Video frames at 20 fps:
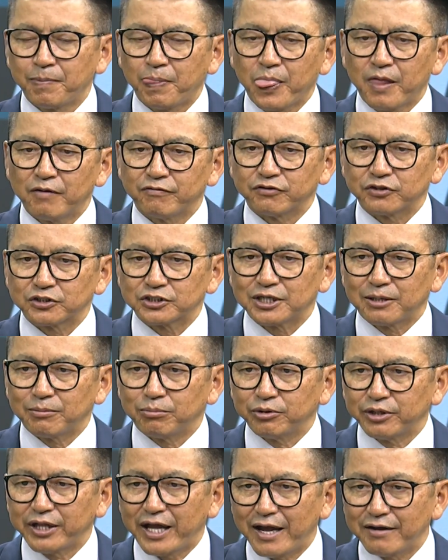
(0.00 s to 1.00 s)
for
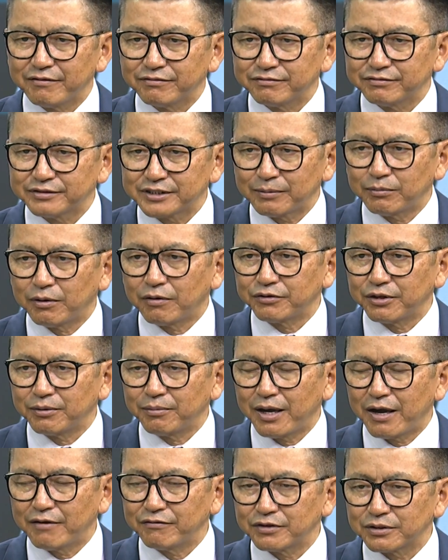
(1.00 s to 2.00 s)
example, some of them
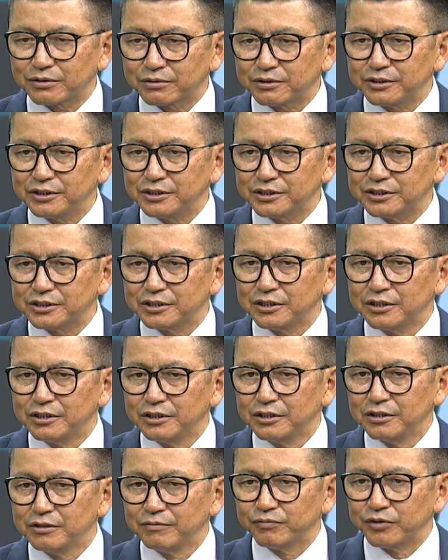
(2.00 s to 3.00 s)
have increased
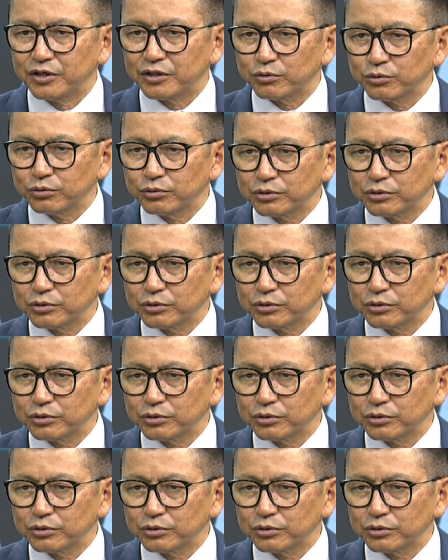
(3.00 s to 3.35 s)
the